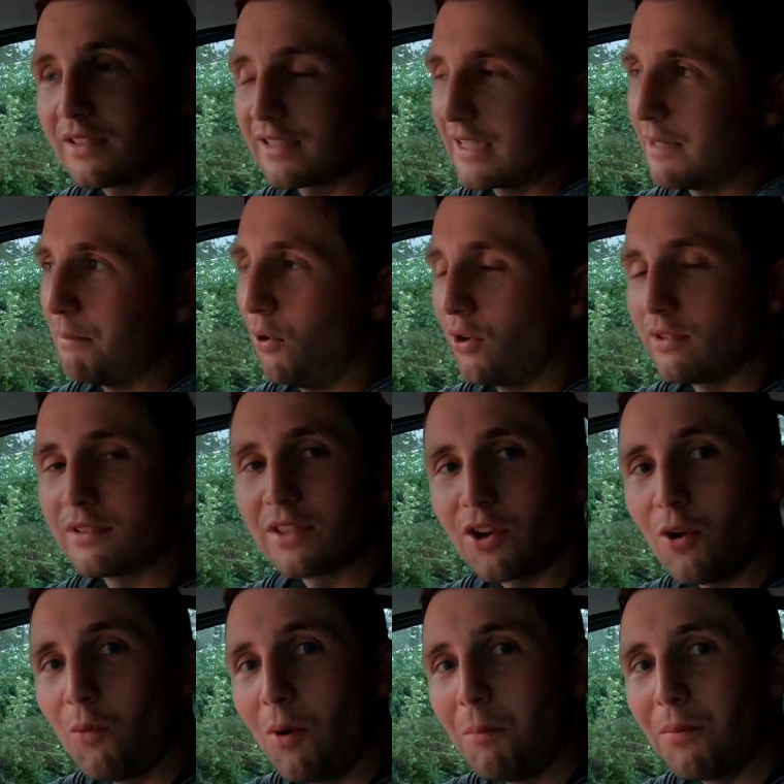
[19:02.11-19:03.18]
I say points, I
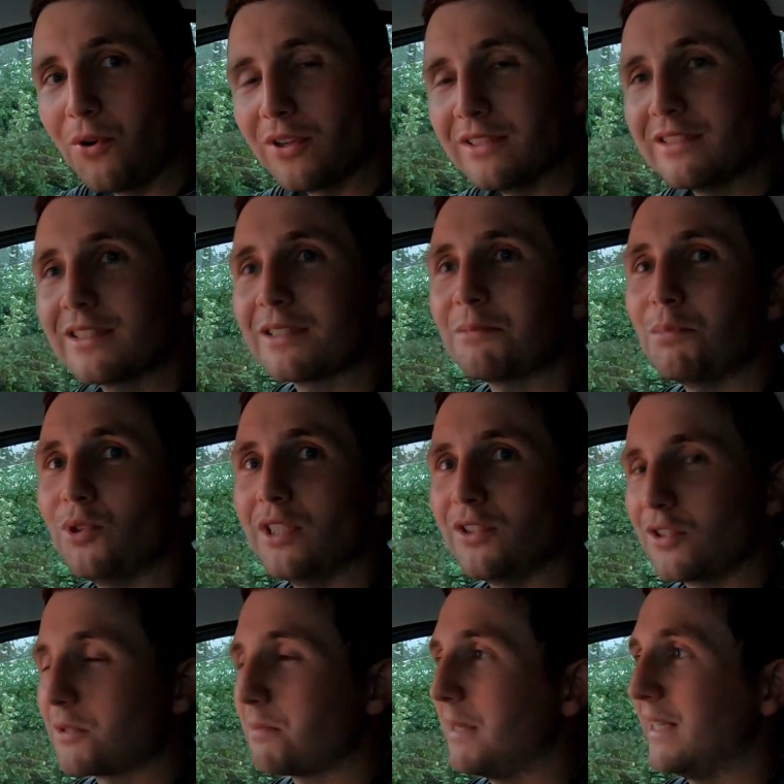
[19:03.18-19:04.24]
got 1 point, but it
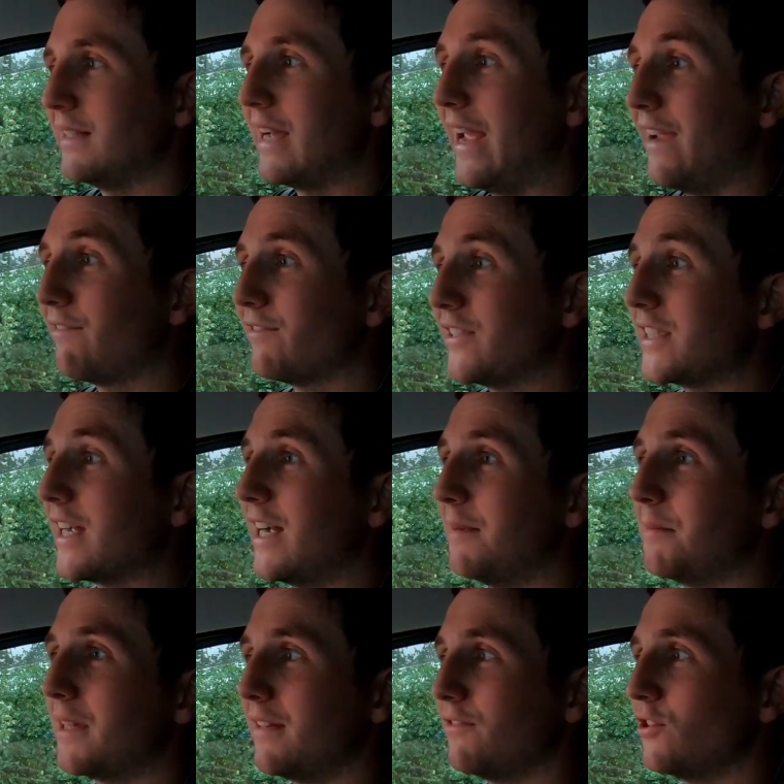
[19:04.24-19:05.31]
does mean that every
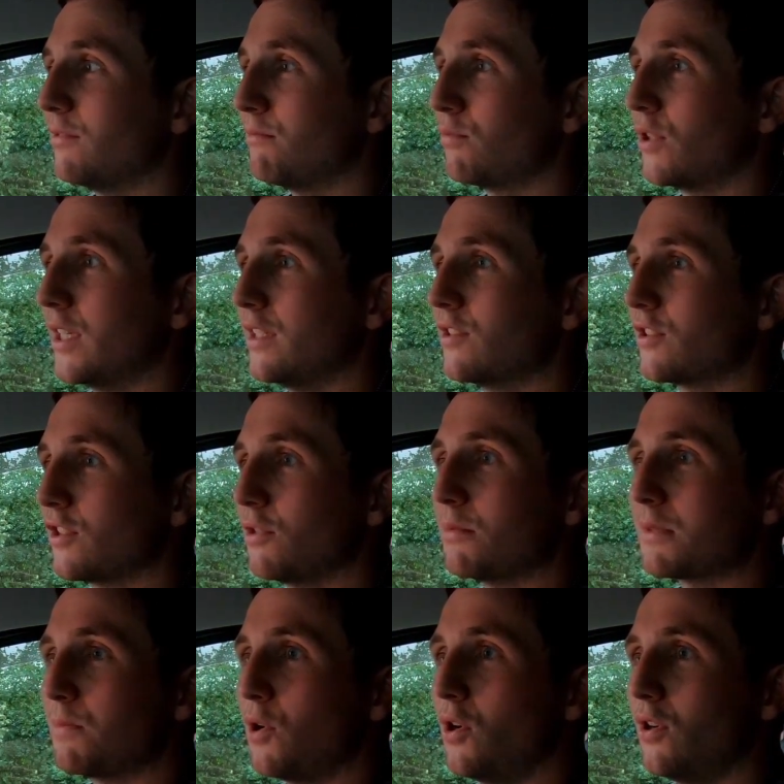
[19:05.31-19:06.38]
time that I've done British
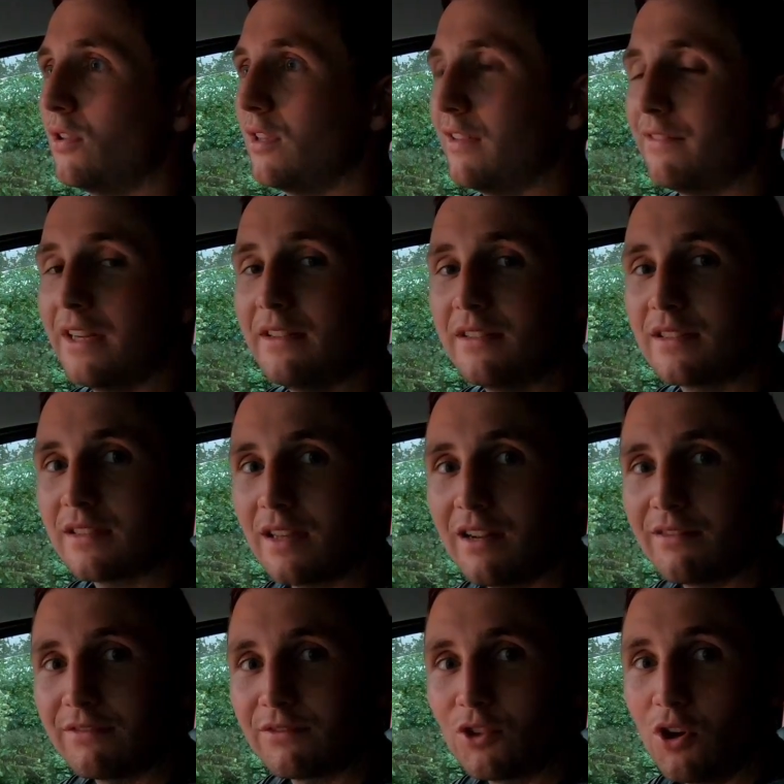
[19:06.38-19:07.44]
Supersport event
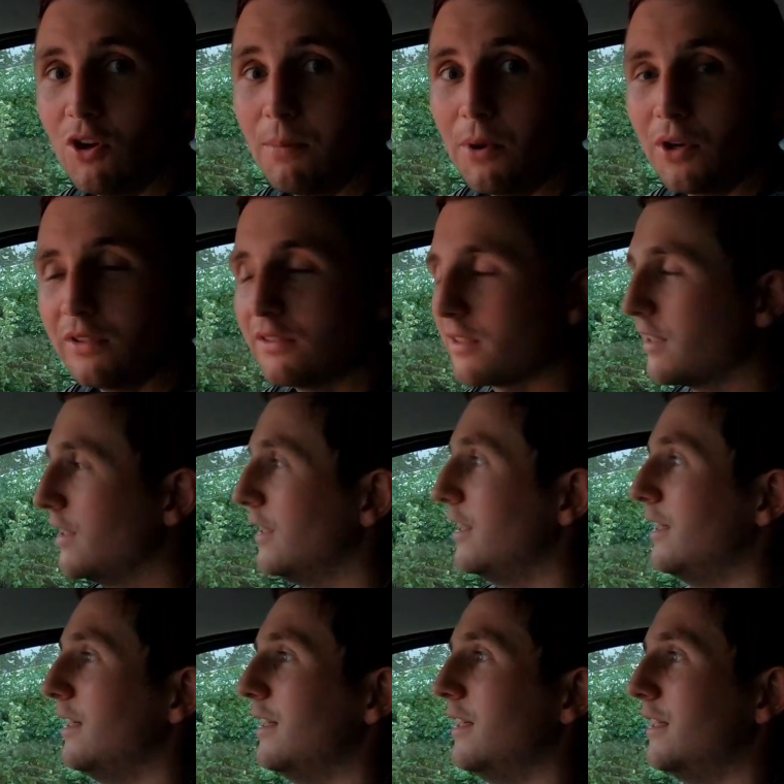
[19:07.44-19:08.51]
I've got a point,
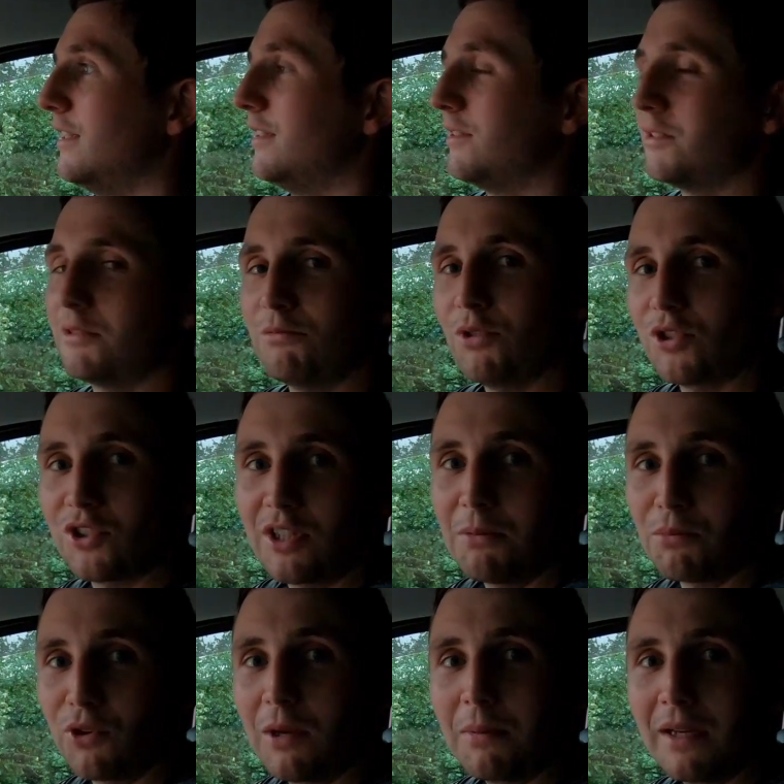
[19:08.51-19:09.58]
which I'm
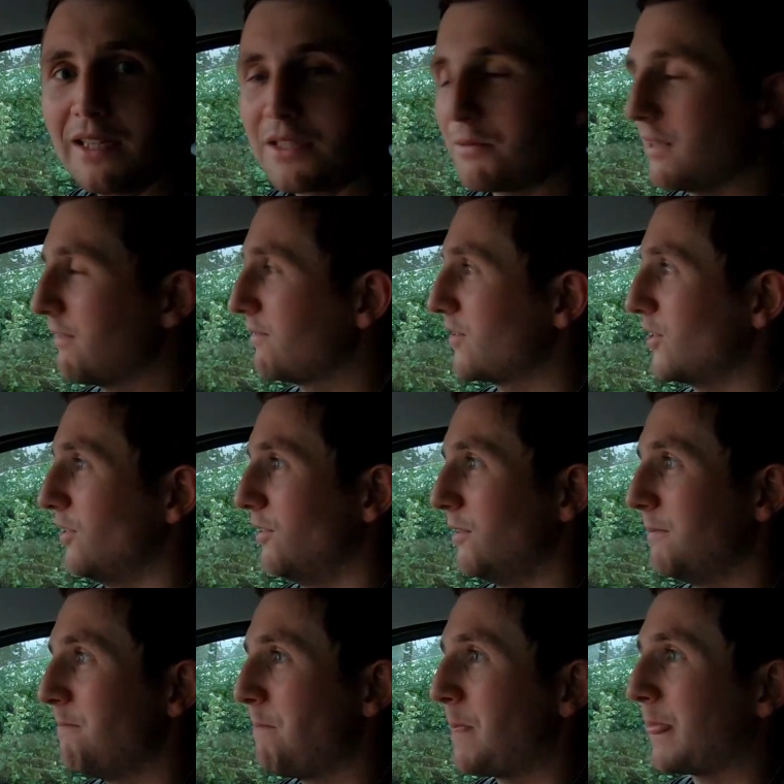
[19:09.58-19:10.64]
pretty pleased with. So
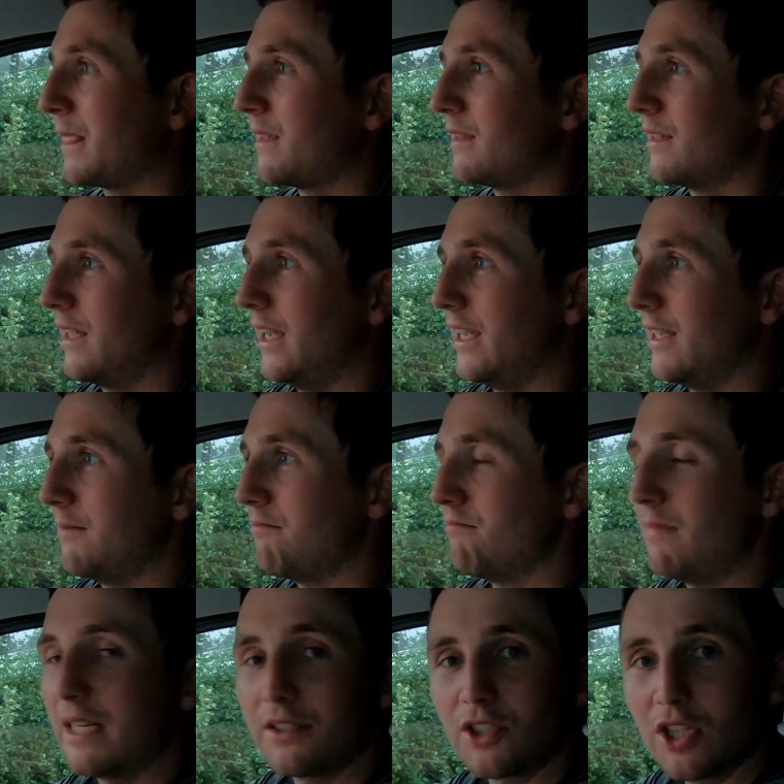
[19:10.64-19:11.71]

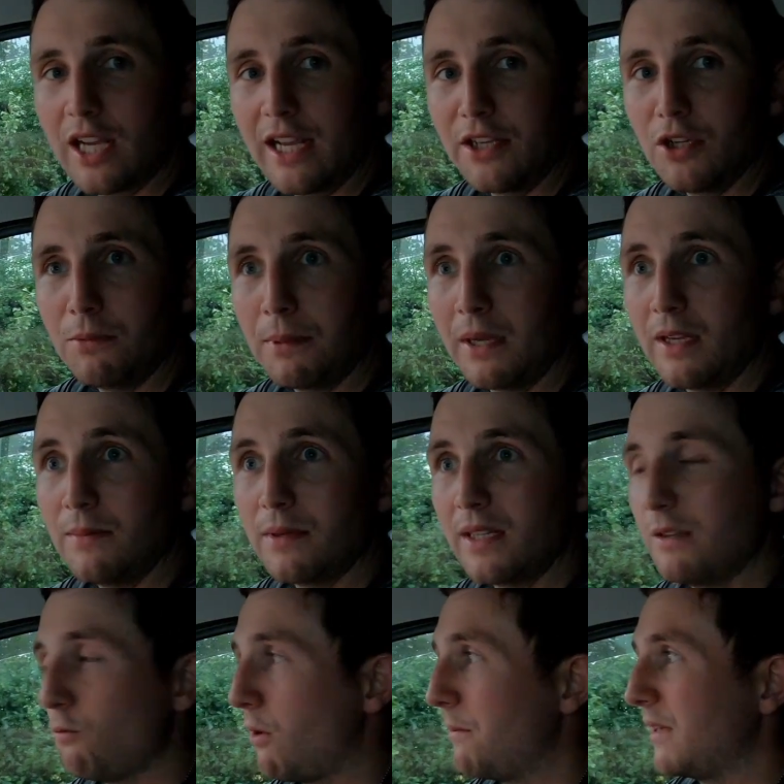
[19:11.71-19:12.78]
managed to get a new
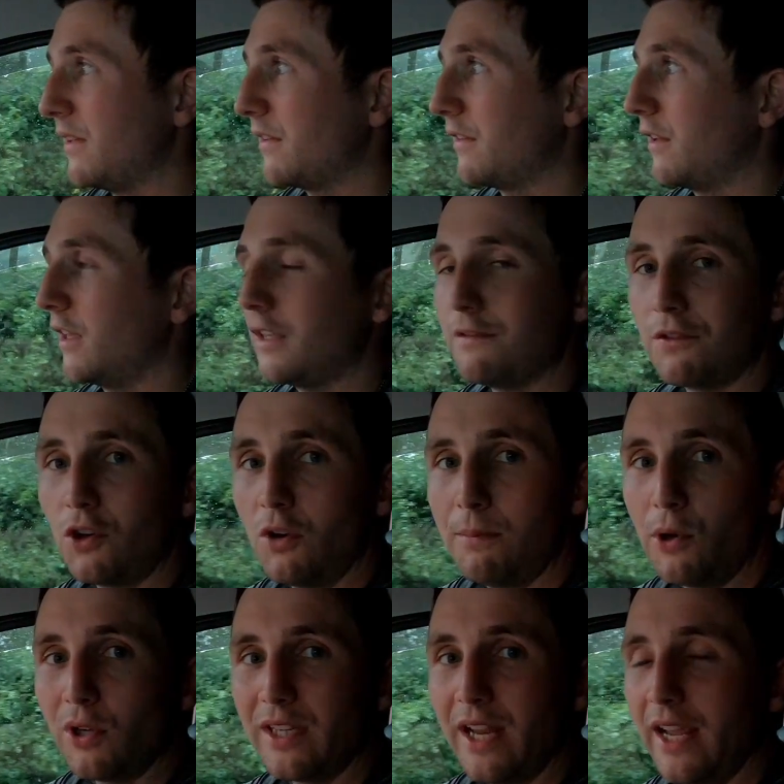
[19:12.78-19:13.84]
PB, 1 minute
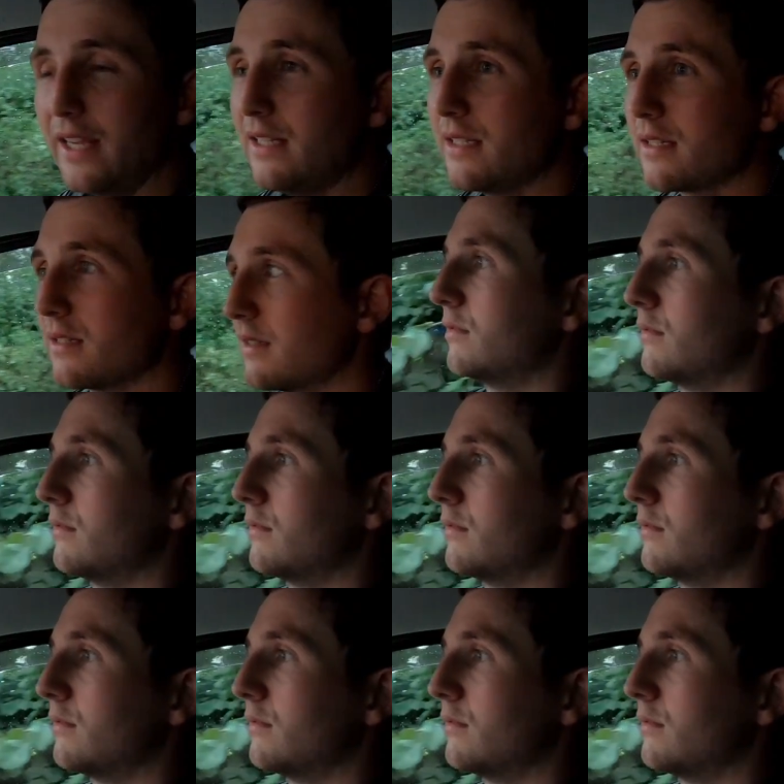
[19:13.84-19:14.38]
34.8.